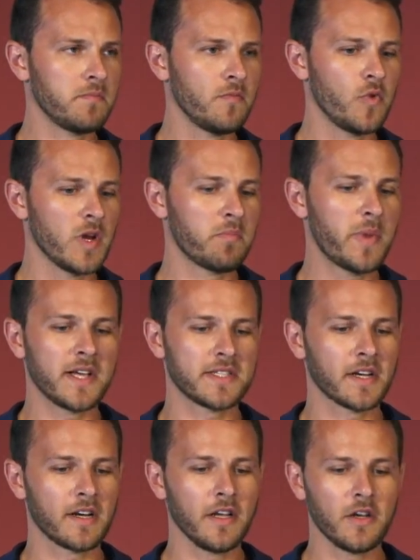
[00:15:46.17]
we
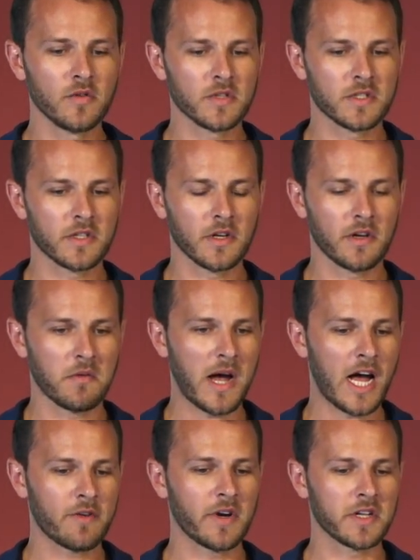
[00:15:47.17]
basically use the hardware